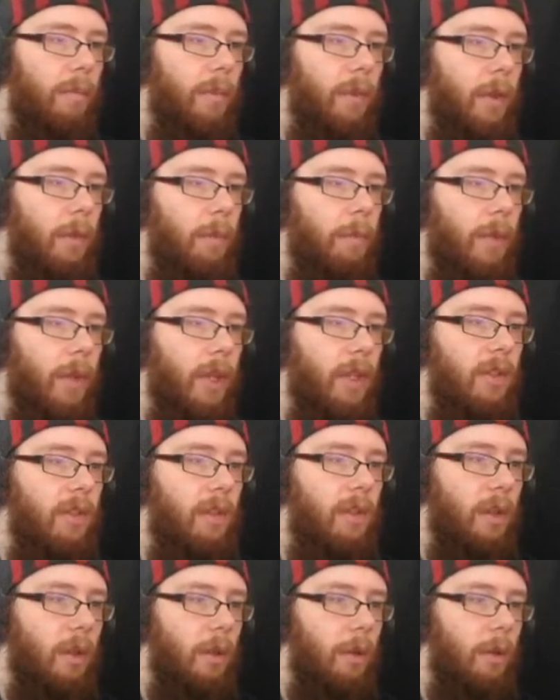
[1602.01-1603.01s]
Nope, that's
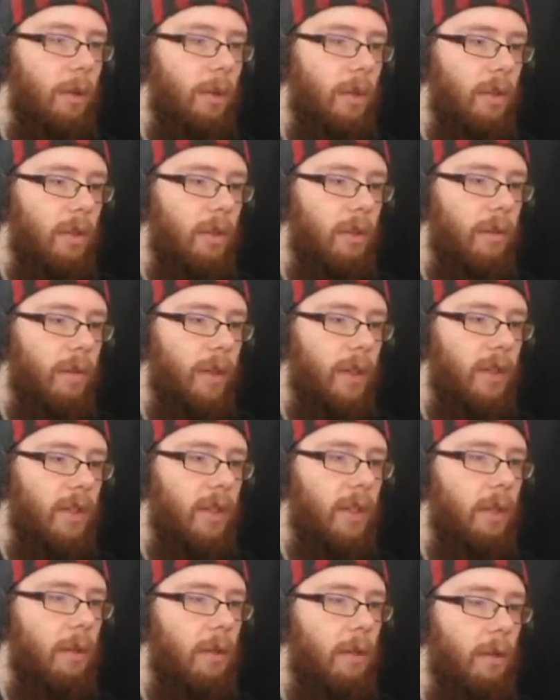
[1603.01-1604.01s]
not how I wanted to fix
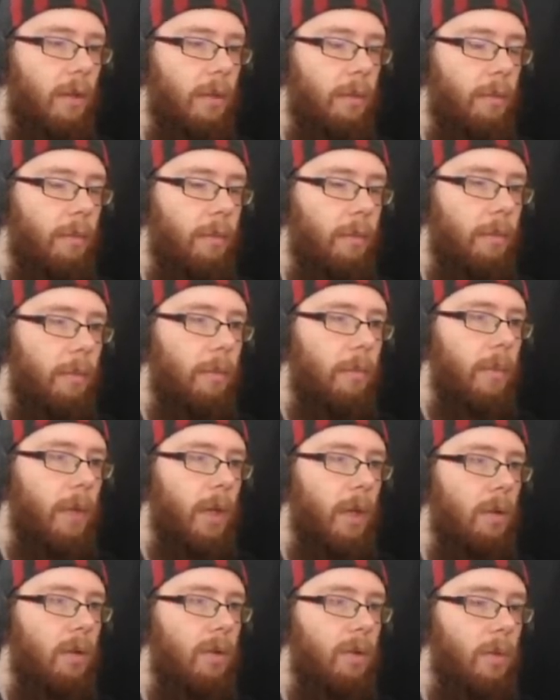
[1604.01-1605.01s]
it.
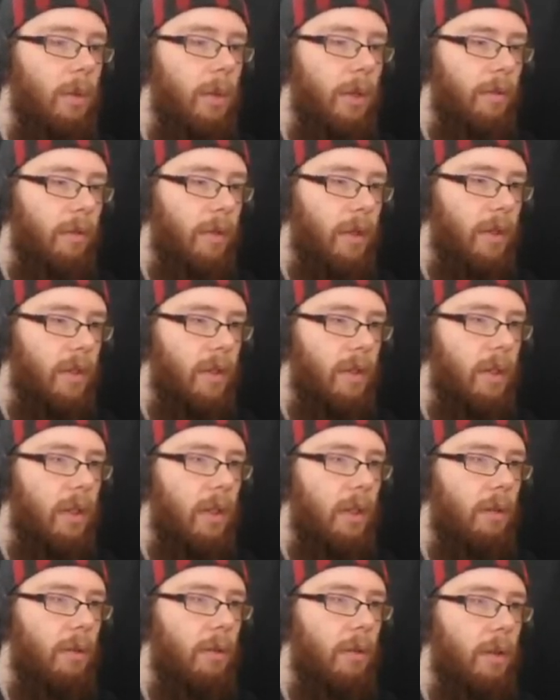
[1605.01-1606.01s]
How do I fix it
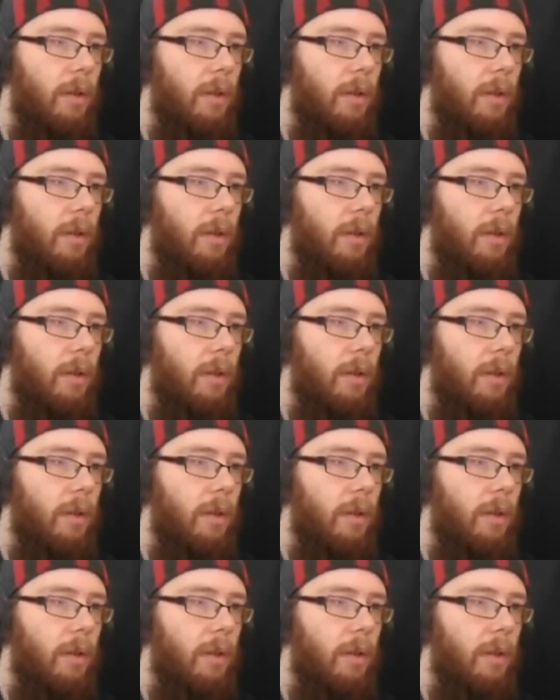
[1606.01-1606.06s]
now?